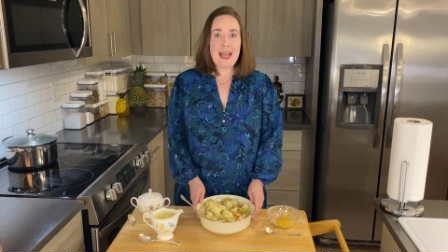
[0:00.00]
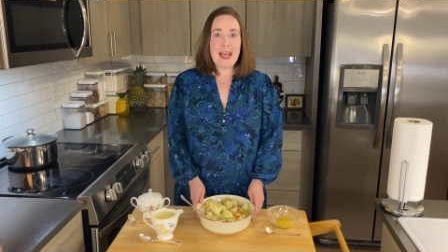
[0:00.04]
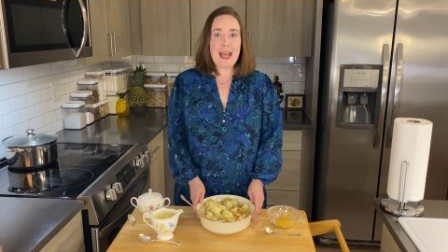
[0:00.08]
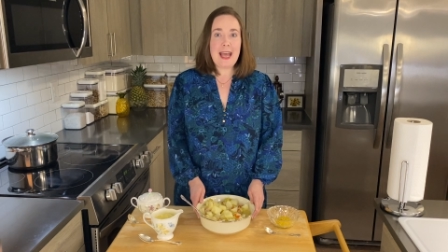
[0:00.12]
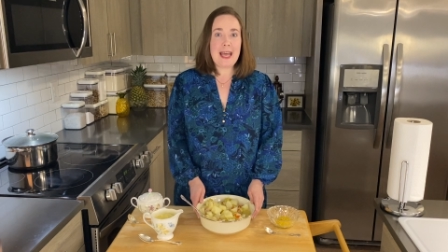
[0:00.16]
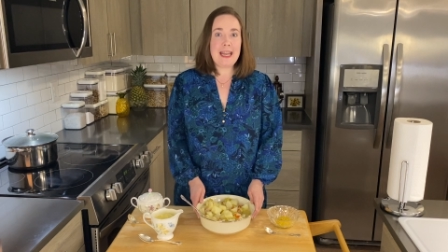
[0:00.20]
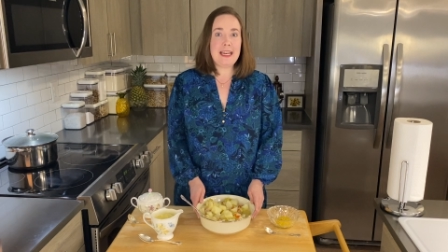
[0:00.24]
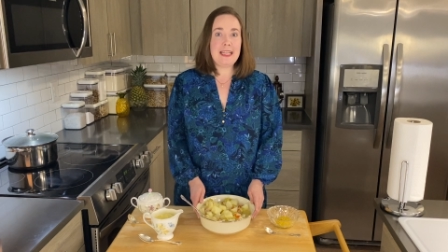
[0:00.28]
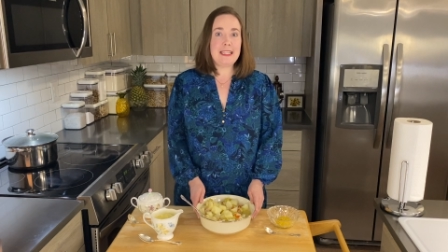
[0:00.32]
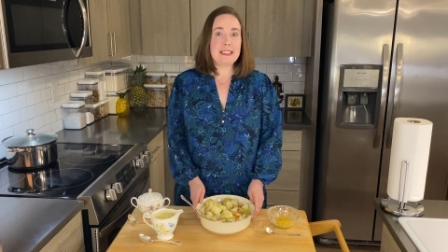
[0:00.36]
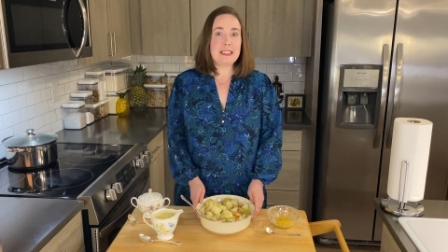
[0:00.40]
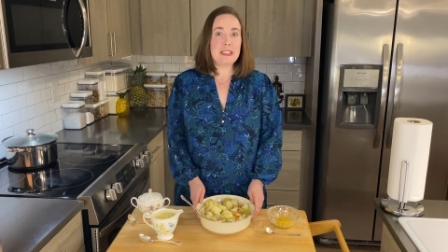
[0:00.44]

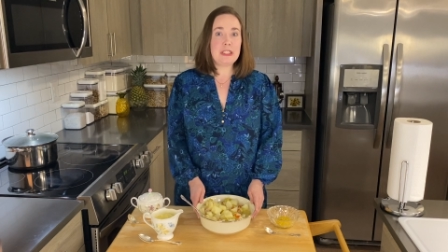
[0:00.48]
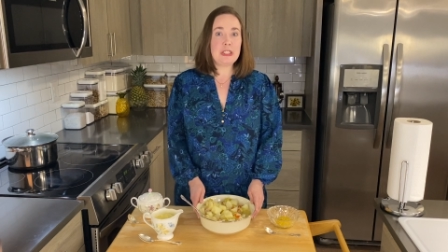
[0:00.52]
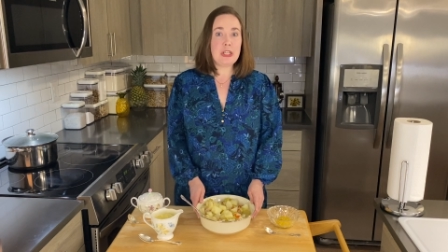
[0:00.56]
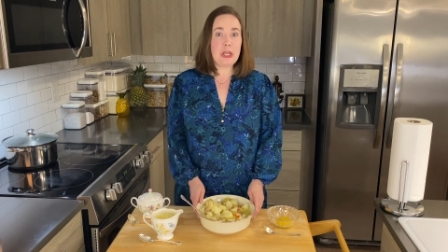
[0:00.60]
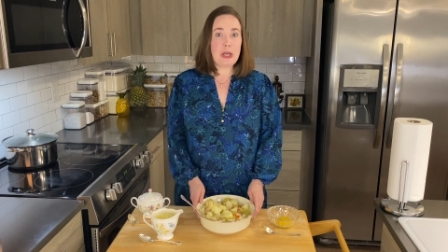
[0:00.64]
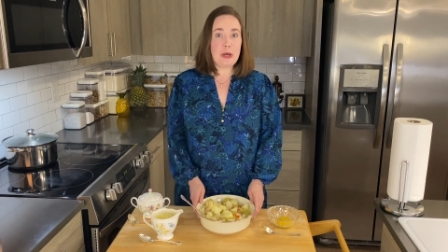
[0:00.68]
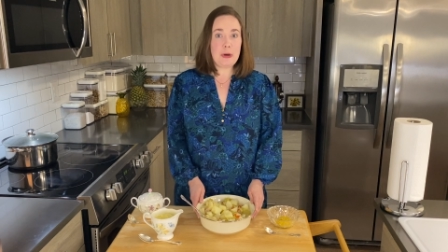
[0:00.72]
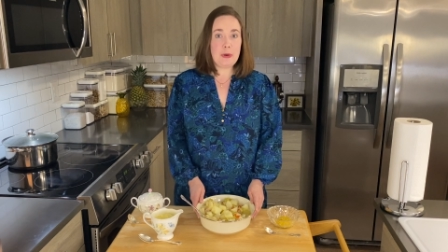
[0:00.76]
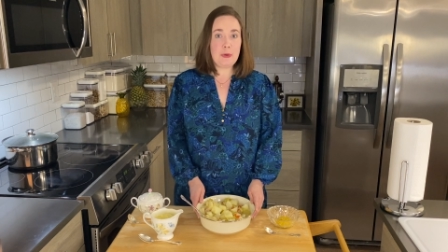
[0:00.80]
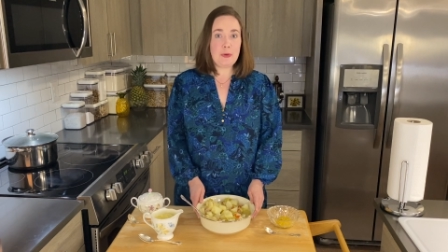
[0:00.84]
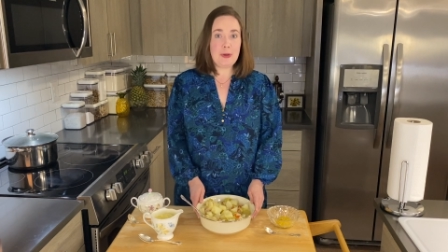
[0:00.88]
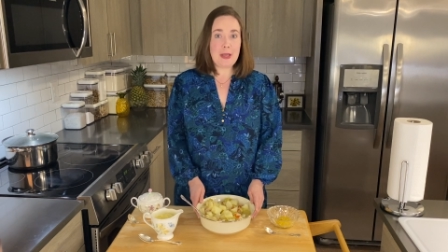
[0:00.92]
and it's
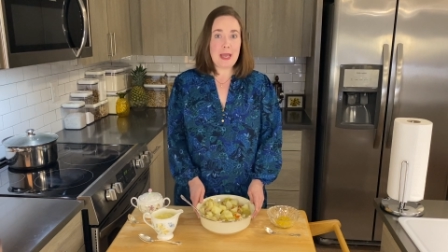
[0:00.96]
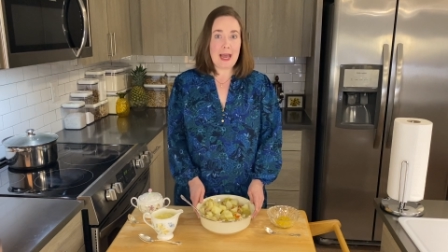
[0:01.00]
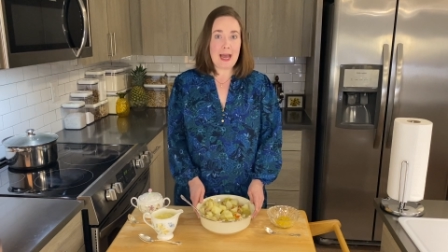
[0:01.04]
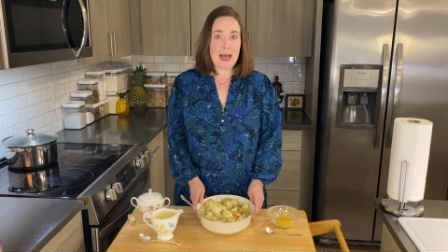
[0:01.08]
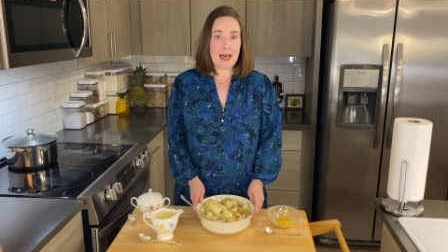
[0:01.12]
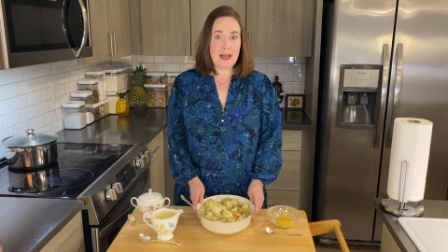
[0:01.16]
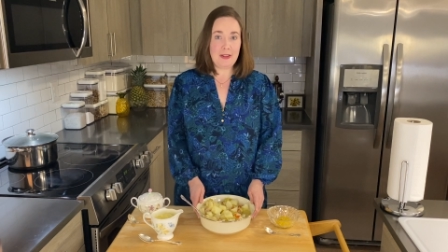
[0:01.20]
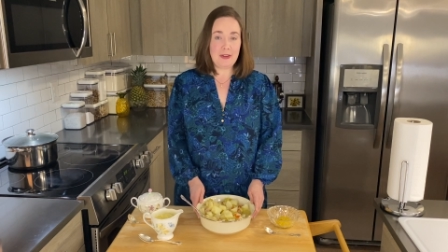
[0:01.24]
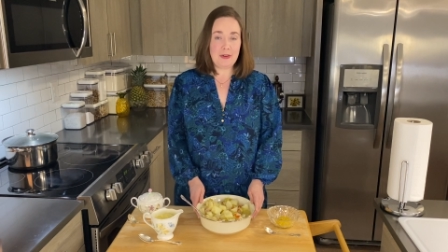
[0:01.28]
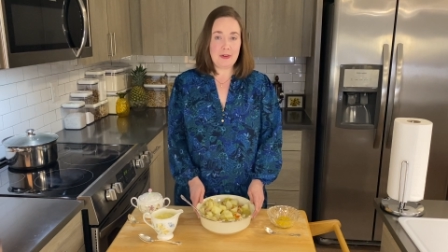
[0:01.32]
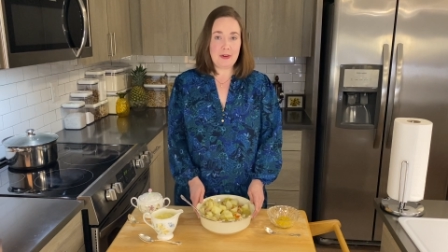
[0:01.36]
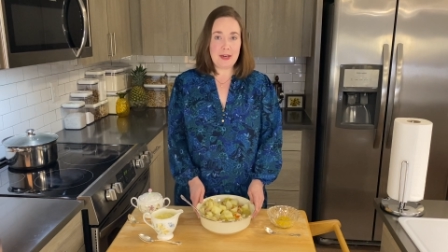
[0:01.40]
low
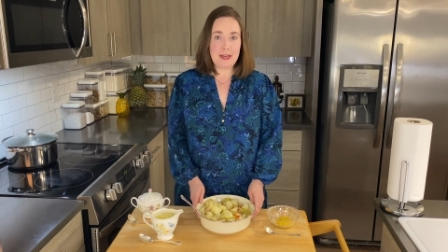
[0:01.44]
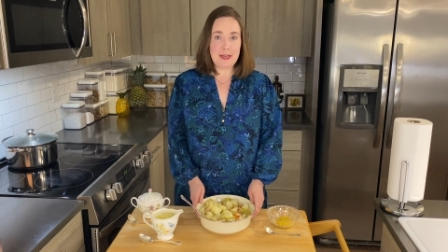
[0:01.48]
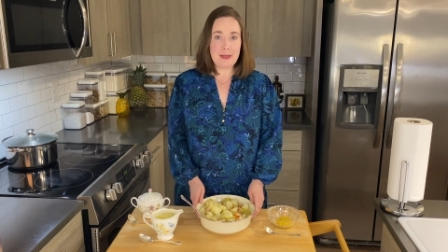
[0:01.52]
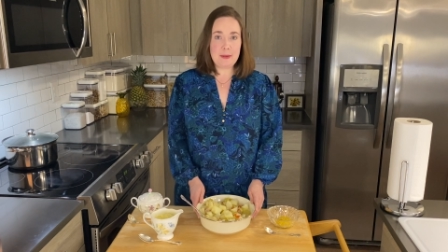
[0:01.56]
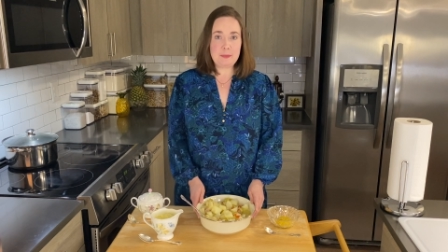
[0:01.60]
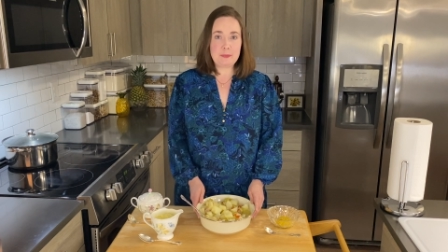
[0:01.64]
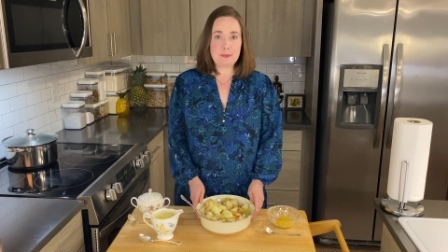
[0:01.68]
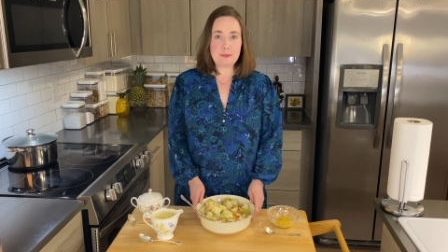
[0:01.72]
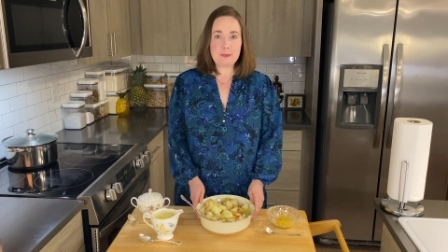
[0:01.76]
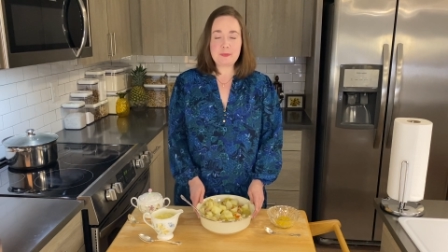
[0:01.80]
calorie.